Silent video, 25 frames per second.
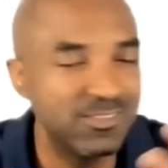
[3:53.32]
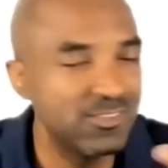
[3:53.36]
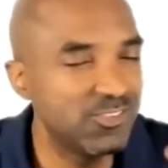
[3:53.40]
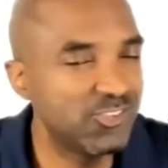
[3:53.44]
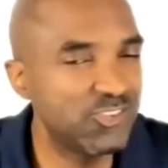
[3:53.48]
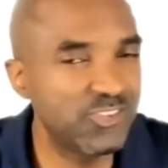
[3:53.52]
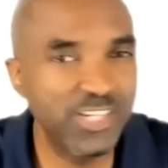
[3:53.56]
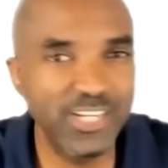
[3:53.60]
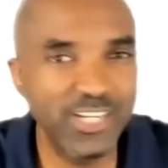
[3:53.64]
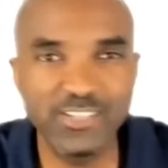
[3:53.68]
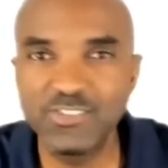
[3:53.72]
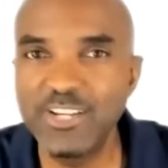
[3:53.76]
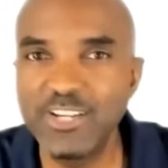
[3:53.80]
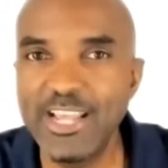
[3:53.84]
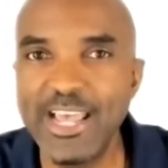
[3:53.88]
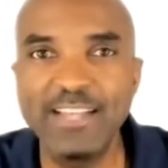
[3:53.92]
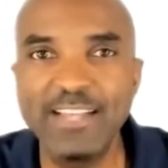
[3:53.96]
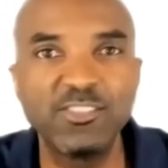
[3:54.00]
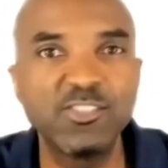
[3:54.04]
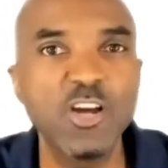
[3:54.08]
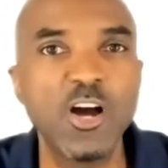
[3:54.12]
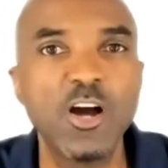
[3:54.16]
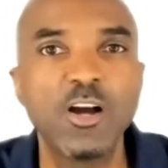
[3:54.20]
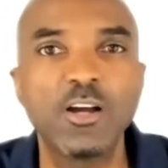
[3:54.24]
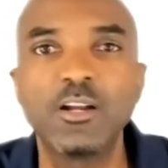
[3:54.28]
chit-chatting,
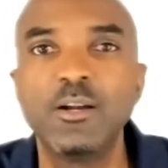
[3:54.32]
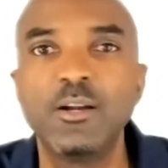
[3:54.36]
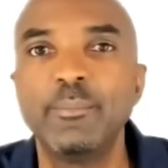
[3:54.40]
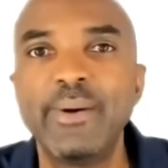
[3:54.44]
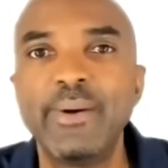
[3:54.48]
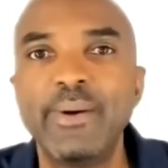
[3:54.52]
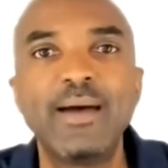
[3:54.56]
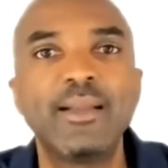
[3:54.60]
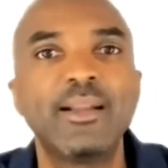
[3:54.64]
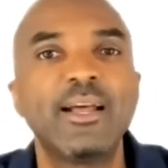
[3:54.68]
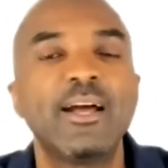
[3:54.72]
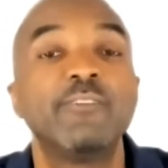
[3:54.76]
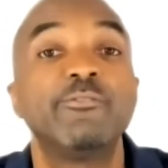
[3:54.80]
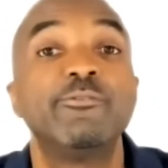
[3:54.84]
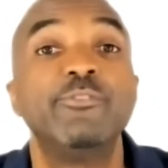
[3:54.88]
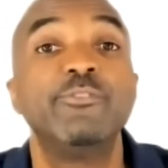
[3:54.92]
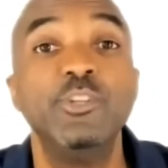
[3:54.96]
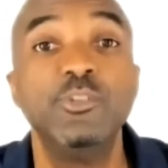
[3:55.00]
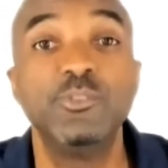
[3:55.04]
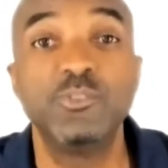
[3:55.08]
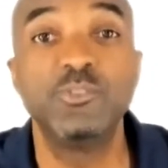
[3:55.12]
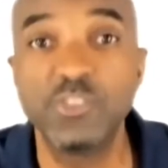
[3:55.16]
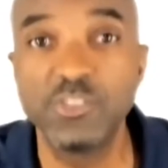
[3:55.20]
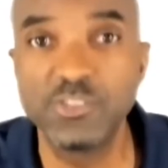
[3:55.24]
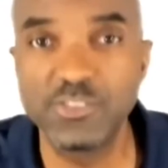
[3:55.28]
talking about our
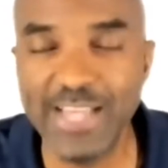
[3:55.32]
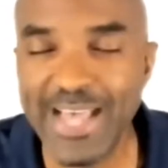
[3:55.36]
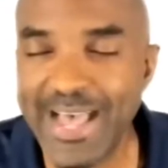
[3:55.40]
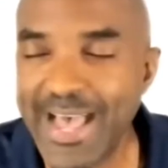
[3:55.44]
futures.